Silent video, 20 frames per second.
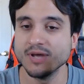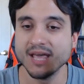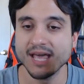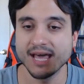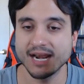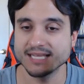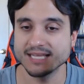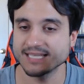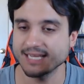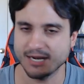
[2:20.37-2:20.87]
and
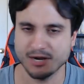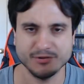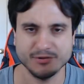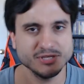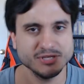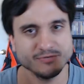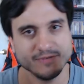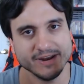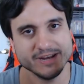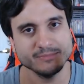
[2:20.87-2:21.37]
I was like, are
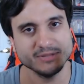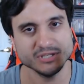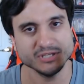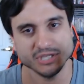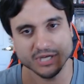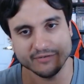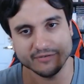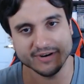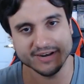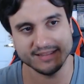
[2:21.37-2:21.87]
these randomly
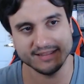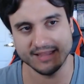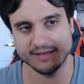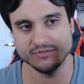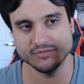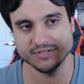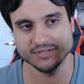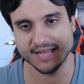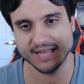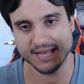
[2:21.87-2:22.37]
generated
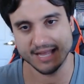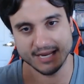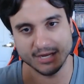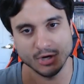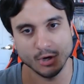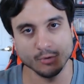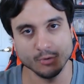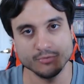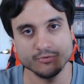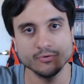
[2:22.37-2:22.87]
levels that I
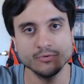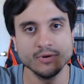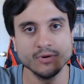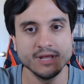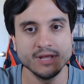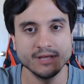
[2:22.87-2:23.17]
go through?